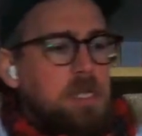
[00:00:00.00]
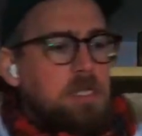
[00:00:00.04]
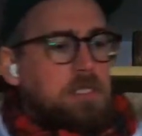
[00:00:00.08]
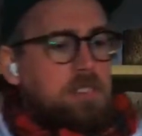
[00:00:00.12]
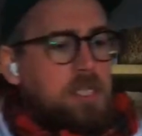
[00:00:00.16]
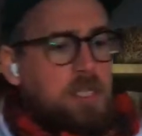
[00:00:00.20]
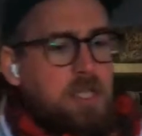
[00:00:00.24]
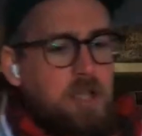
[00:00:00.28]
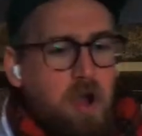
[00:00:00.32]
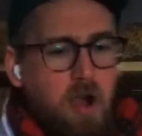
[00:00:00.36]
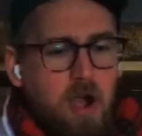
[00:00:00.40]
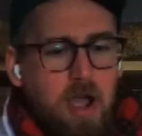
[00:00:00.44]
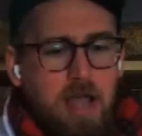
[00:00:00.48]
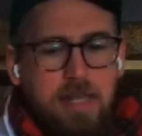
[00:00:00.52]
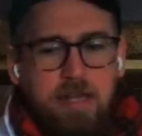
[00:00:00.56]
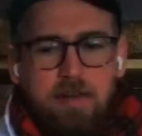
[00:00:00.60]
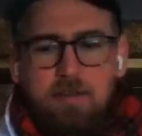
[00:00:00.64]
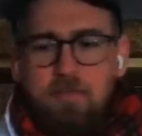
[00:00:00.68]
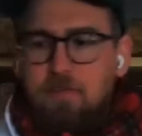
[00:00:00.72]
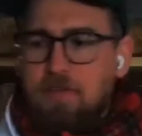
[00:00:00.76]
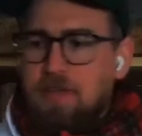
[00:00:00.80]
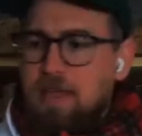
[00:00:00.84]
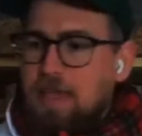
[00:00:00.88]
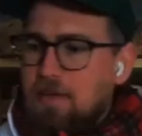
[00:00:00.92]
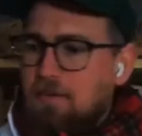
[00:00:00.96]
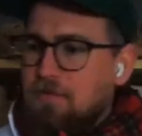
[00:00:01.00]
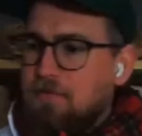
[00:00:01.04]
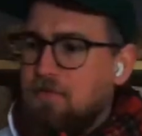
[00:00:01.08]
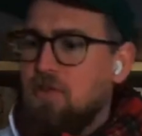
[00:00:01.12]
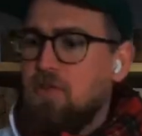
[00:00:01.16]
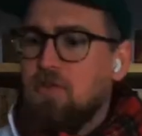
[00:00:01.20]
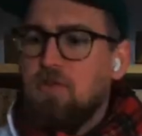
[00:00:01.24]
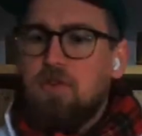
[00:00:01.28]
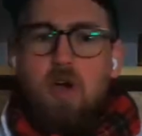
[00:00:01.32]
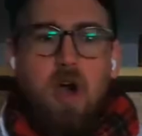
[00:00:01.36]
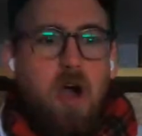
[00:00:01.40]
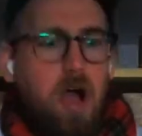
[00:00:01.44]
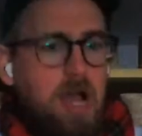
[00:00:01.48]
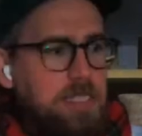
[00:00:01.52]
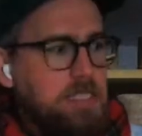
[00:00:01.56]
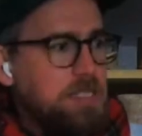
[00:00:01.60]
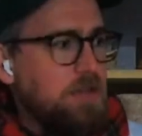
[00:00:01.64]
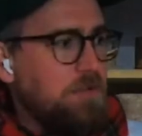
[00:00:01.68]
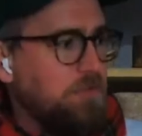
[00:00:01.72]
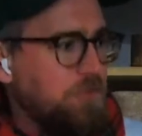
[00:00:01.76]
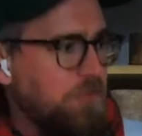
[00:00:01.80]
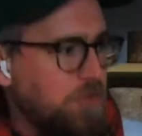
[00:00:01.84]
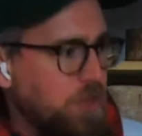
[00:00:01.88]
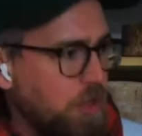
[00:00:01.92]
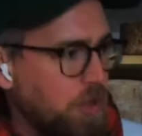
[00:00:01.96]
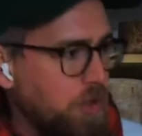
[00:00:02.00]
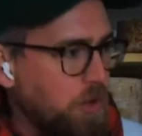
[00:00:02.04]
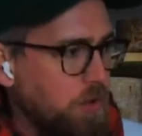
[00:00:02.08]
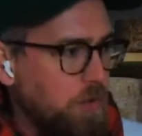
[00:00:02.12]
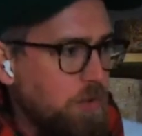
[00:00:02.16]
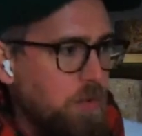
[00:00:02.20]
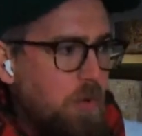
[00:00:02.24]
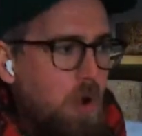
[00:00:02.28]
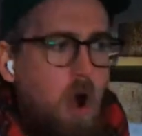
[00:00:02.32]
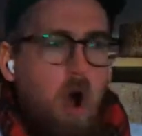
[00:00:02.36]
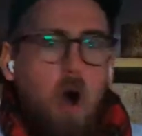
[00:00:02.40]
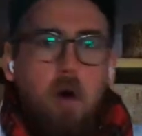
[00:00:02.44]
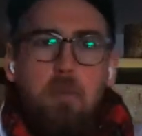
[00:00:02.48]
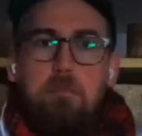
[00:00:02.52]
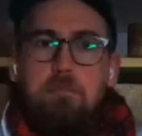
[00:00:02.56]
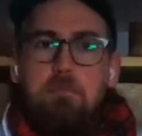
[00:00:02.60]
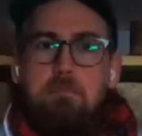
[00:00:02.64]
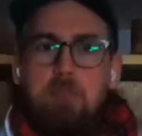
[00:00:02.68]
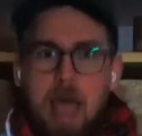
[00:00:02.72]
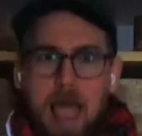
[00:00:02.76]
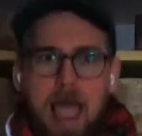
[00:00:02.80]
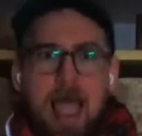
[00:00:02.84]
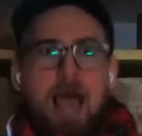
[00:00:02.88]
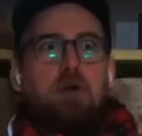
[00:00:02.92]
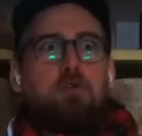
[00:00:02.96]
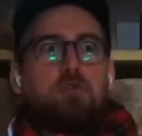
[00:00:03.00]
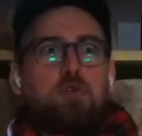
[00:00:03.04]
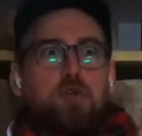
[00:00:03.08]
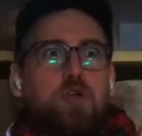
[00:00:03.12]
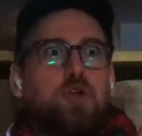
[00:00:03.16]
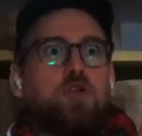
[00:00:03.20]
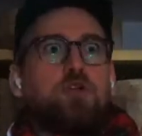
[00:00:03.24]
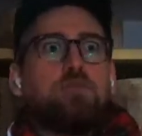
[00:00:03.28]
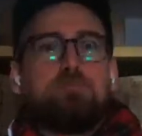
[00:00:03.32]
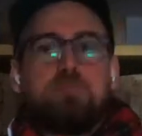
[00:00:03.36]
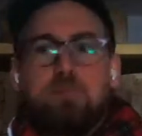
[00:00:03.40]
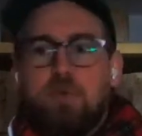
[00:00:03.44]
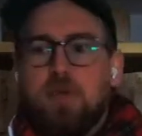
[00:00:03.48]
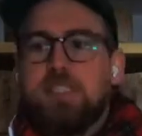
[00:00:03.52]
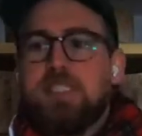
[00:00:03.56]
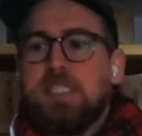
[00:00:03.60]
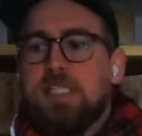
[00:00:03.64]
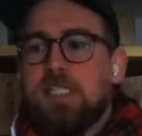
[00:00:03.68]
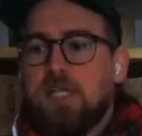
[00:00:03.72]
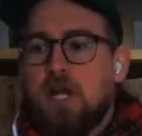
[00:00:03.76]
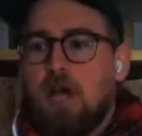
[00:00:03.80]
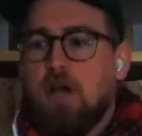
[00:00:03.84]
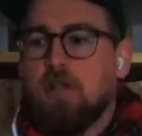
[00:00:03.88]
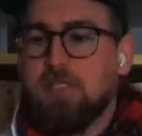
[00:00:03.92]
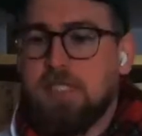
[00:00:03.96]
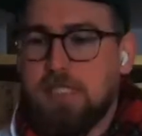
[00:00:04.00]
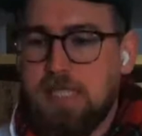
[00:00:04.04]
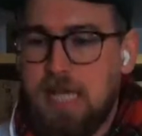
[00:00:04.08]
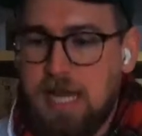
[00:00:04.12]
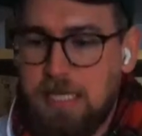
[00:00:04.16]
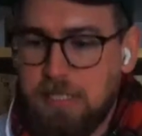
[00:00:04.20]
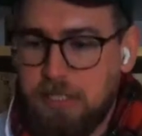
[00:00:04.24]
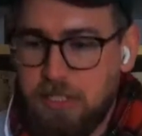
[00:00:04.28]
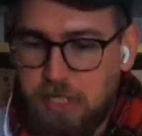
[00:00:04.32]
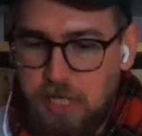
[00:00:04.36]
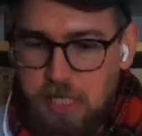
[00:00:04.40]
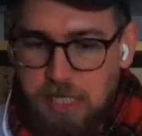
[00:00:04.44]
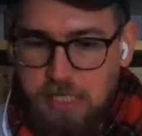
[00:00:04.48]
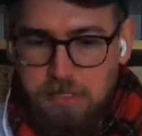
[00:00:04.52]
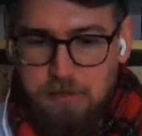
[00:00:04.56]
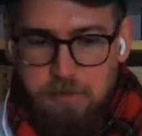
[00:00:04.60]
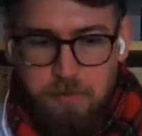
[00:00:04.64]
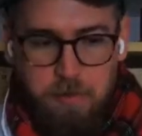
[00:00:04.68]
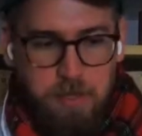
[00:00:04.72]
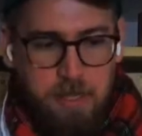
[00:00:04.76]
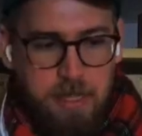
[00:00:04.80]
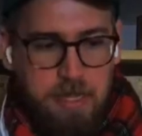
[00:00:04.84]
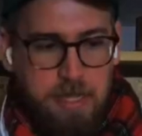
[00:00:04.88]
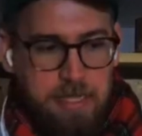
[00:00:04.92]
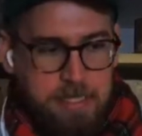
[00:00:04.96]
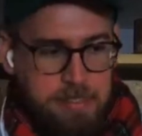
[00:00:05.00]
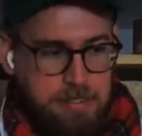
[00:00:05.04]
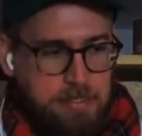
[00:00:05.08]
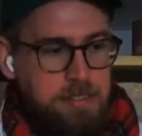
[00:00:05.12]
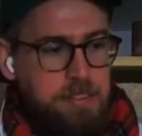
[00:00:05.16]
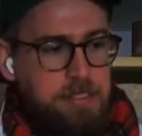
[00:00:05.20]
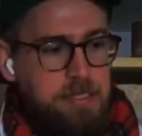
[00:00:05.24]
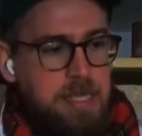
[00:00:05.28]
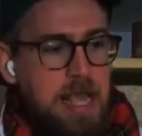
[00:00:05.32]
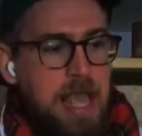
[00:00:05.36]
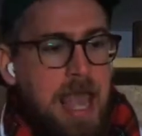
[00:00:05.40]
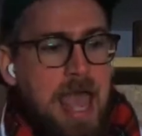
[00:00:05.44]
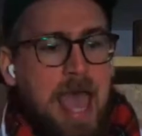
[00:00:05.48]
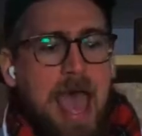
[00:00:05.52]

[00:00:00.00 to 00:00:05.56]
to kind of give you guys a view on how good British artisan cheese is,